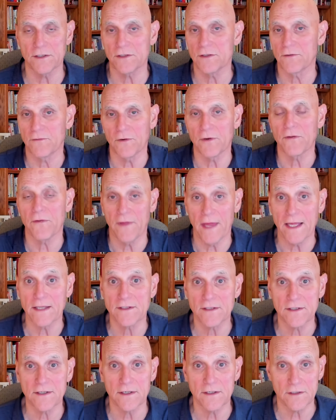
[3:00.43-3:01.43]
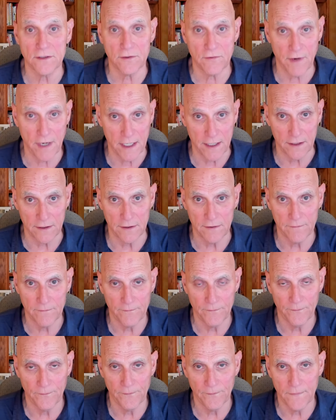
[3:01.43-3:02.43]
and so forth, that's a strength.
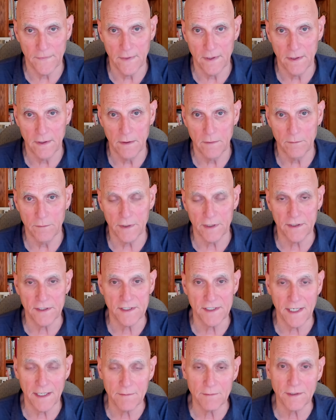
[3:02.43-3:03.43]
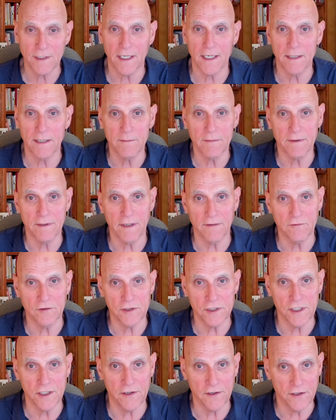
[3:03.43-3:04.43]
But at the same time,
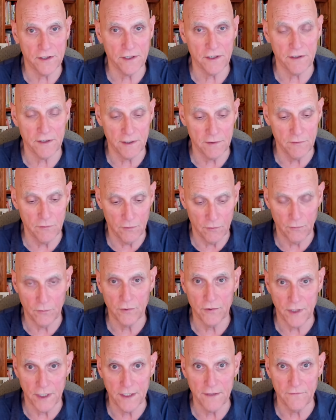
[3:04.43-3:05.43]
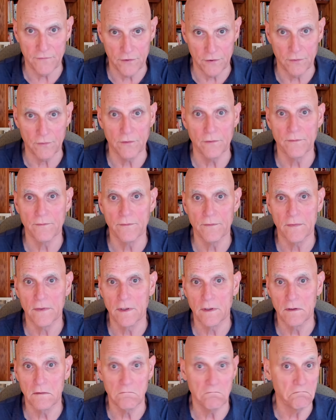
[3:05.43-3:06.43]
evolutionary theory will give you,
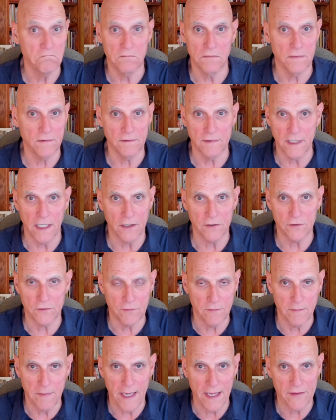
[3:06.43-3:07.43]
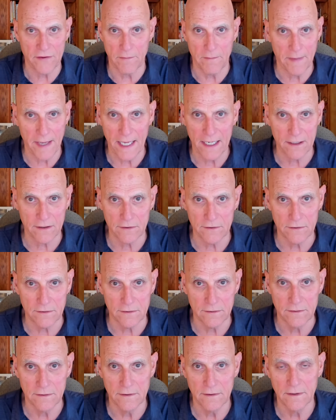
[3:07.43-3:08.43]
down to a
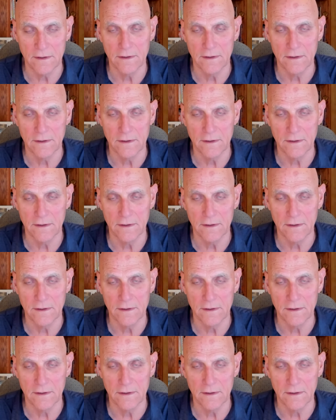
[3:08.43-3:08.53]
mathematical